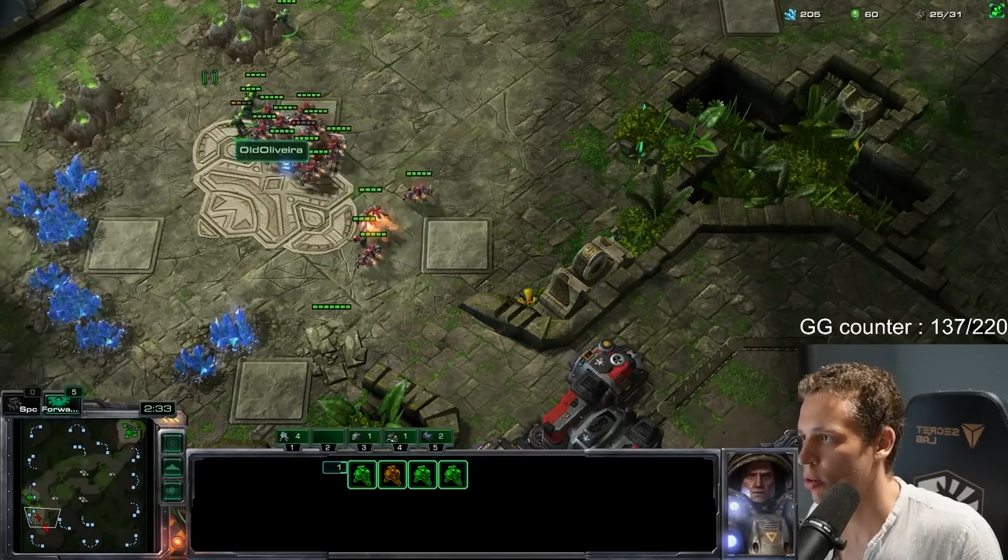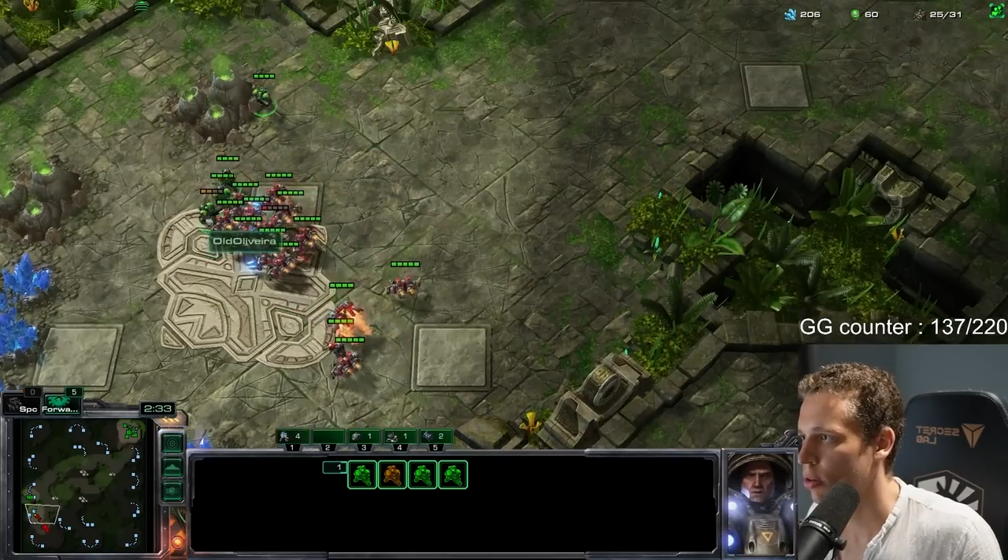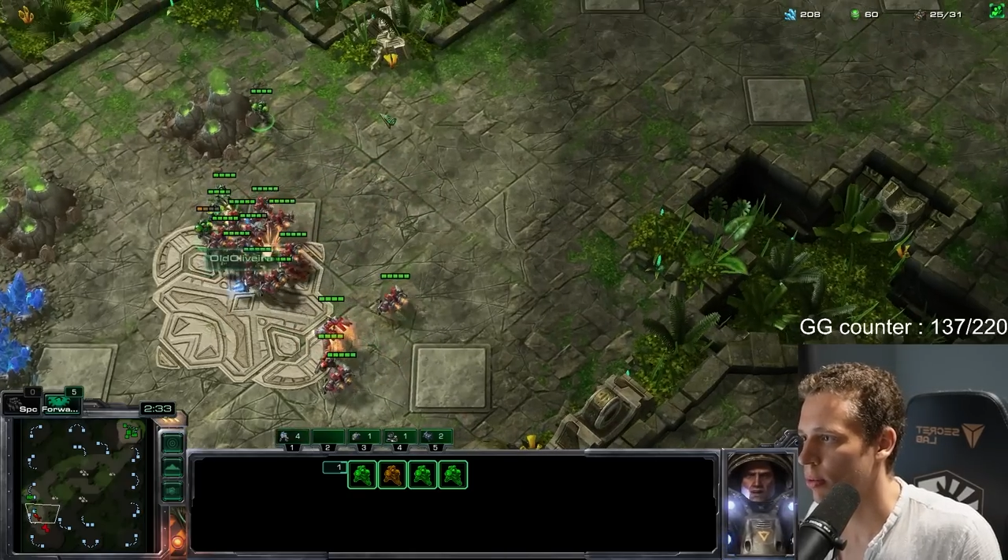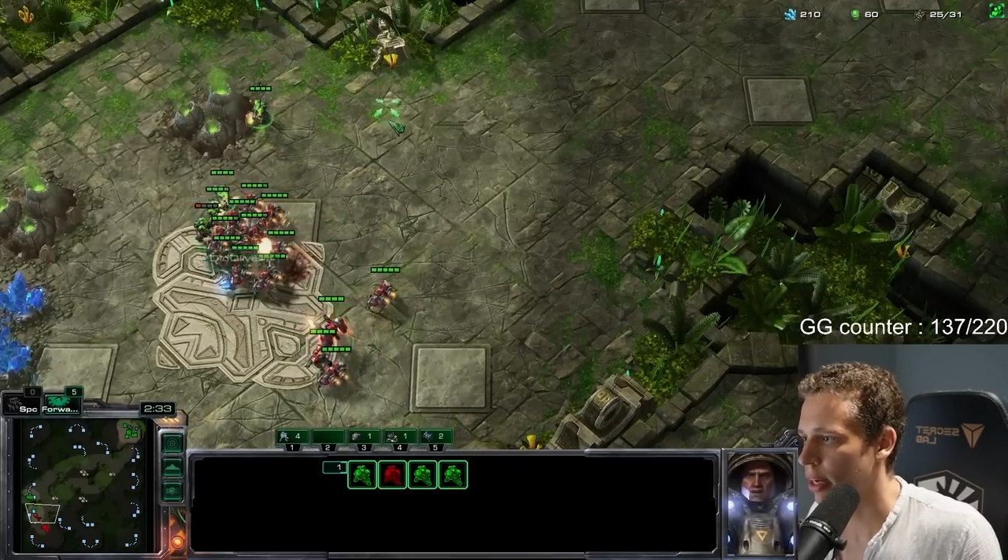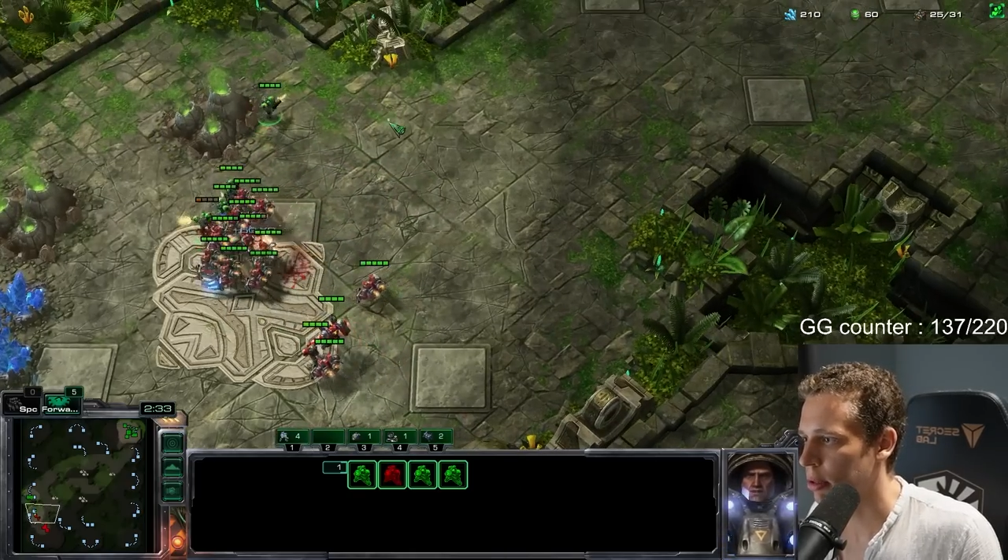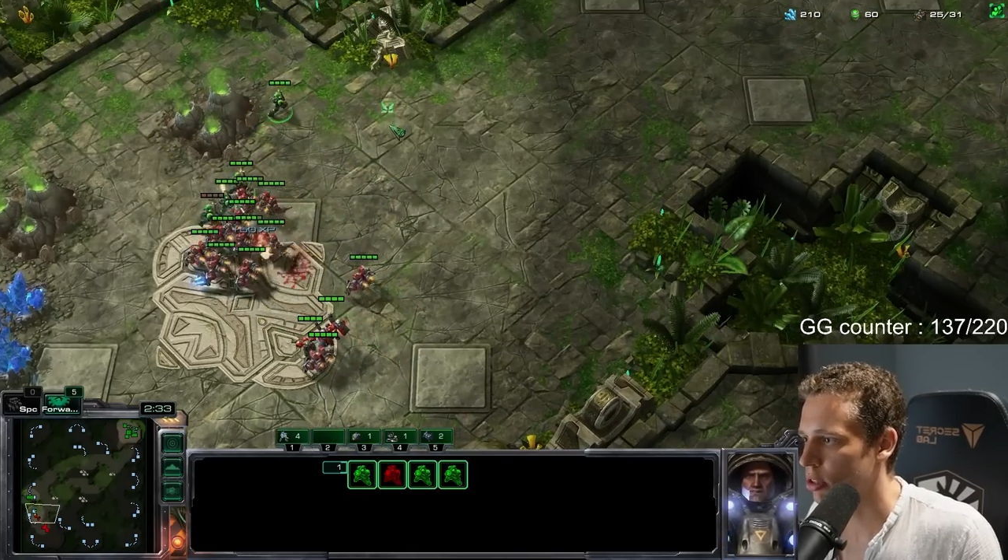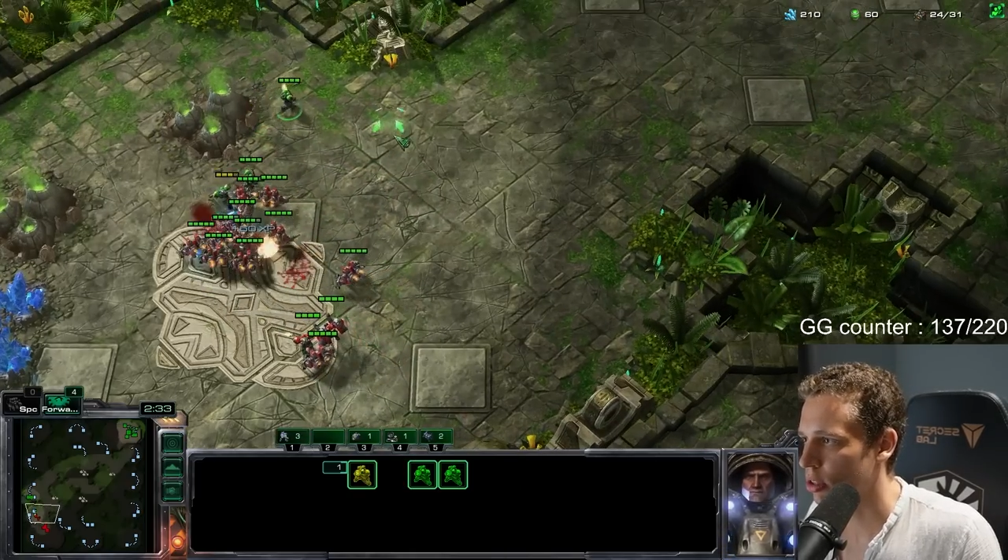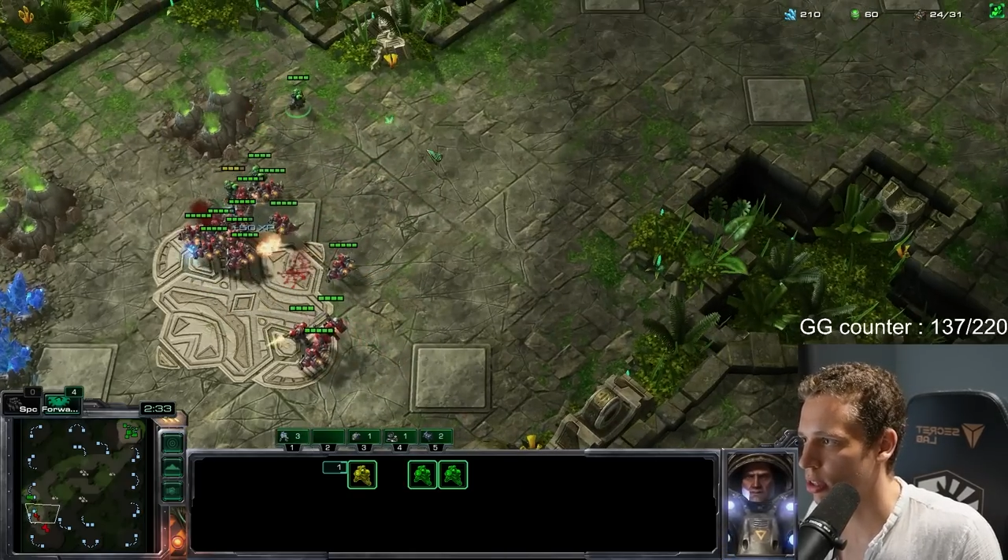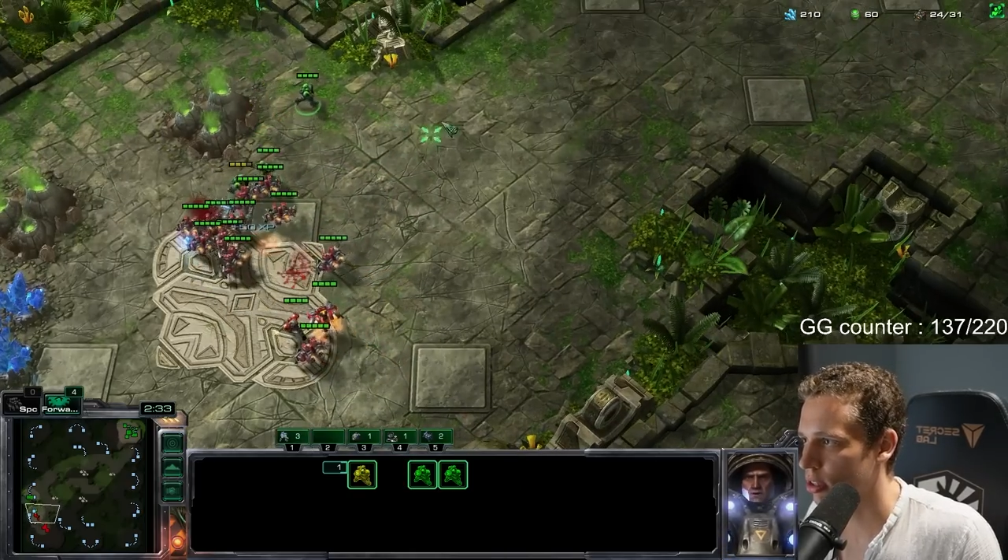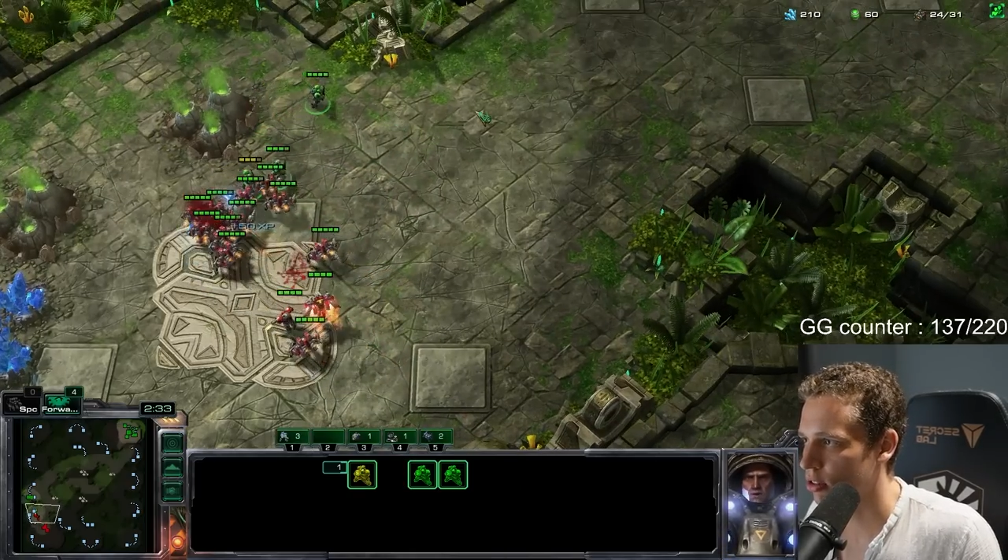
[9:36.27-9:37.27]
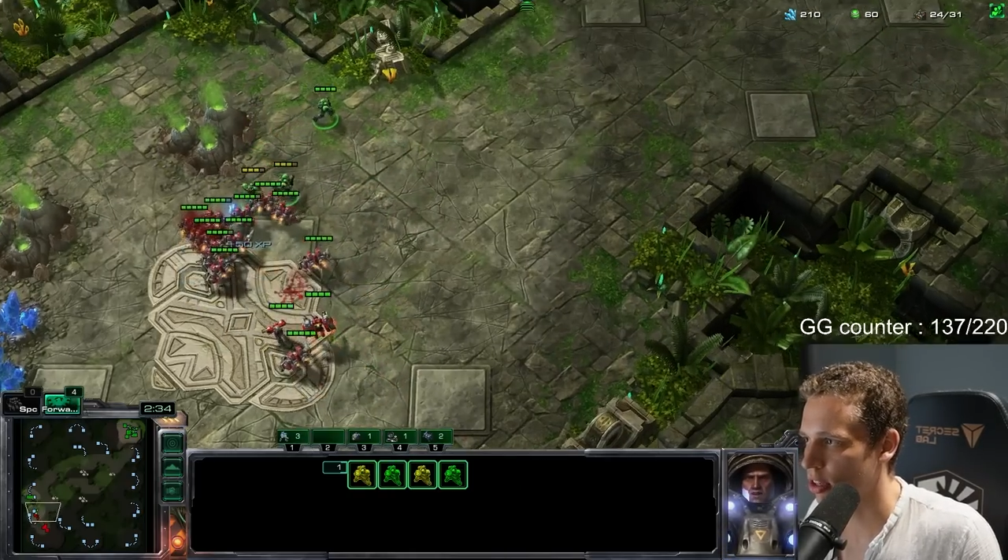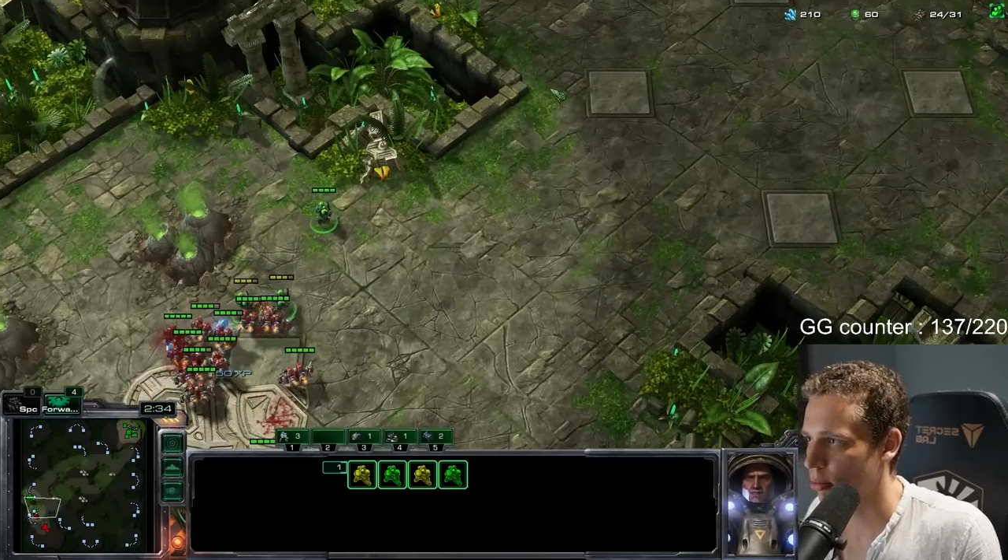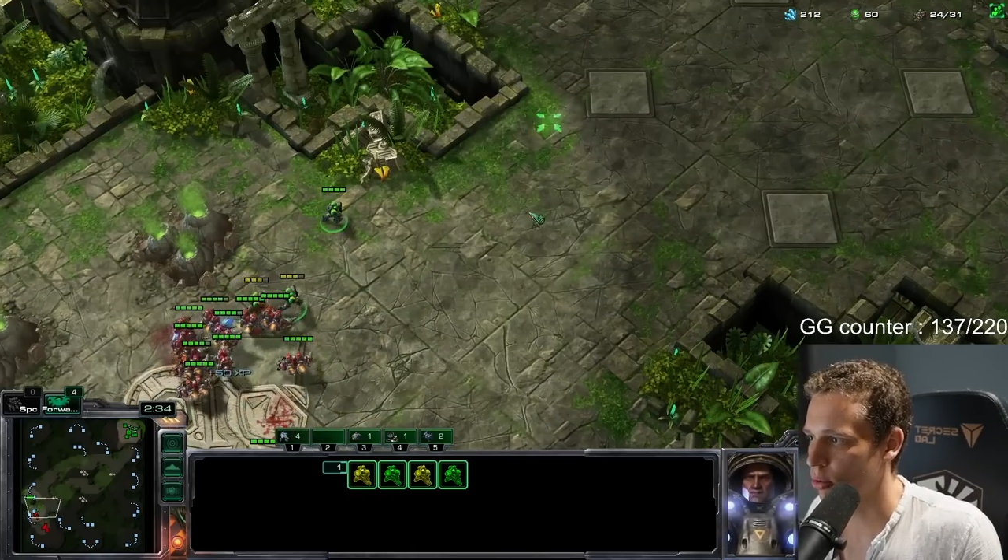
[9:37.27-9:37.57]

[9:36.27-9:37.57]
Wait, am I just gonna straight up